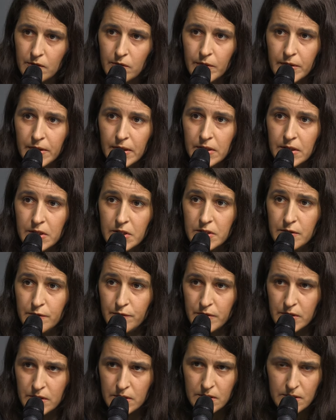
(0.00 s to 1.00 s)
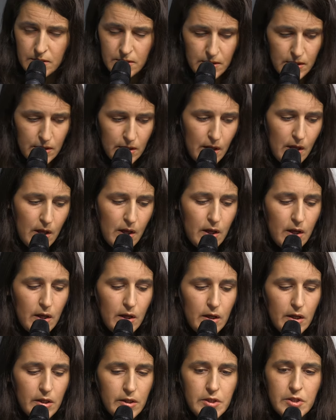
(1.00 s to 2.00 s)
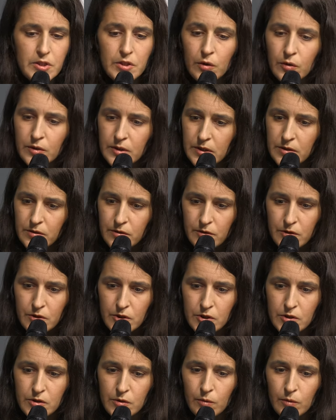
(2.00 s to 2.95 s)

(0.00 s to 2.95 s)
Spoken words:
around energy efficiency, energy auditors.